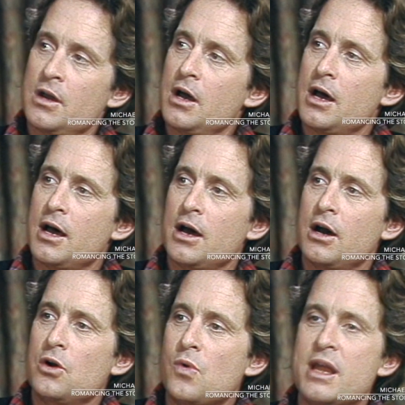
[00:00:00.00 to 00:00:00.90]

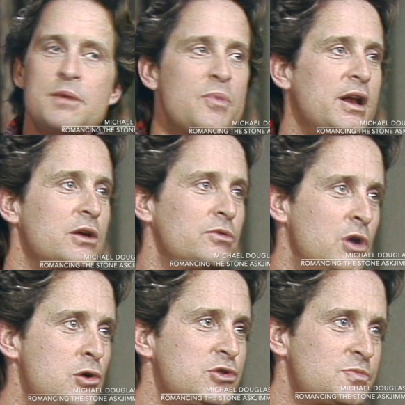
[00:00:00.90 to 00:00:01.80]
who anybody who
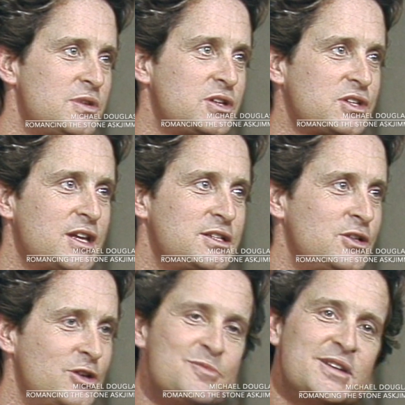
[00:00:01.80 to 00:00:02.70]
knows me says, you
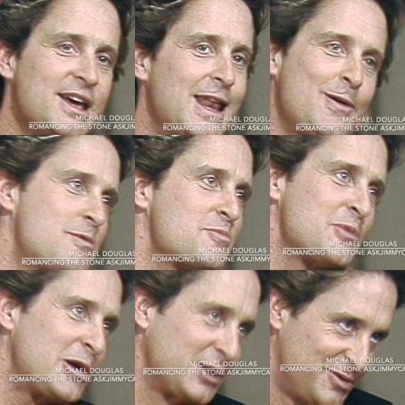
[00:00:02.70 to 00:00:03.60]
know, you've been getting away with
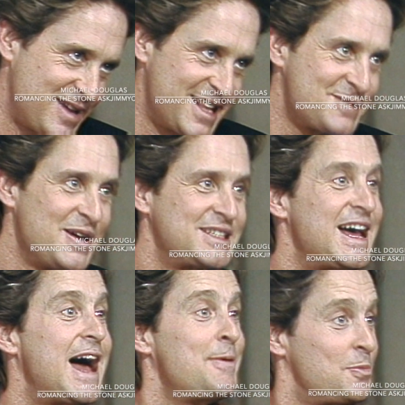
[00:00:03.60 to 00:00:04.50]
murder, man. It's about
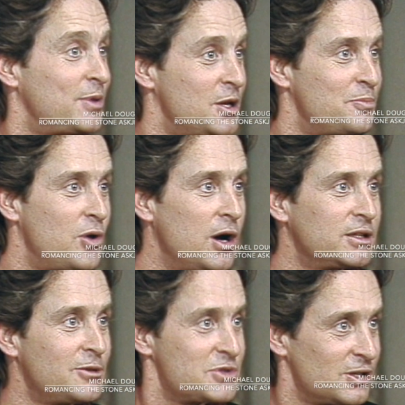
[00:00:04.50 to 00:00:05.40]
time you played a
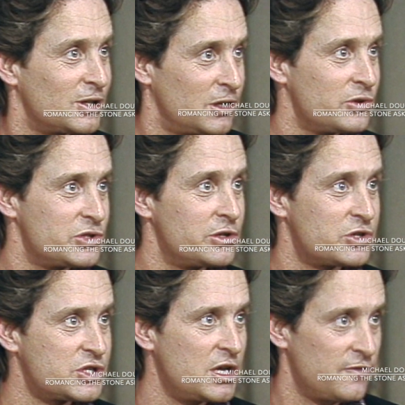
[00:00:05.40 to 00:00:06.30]
part that was a little closer to
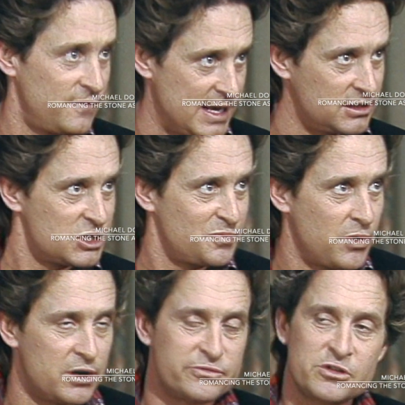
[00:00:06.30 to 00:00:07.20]
yourself, like this
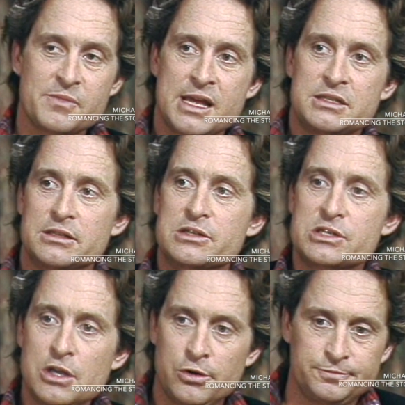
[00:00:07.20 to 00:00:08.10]
part in Romancing the
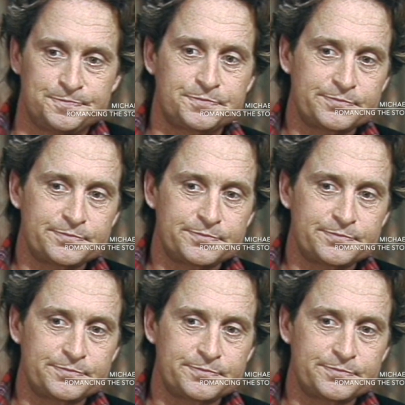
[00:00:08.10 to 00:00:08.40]
Stone.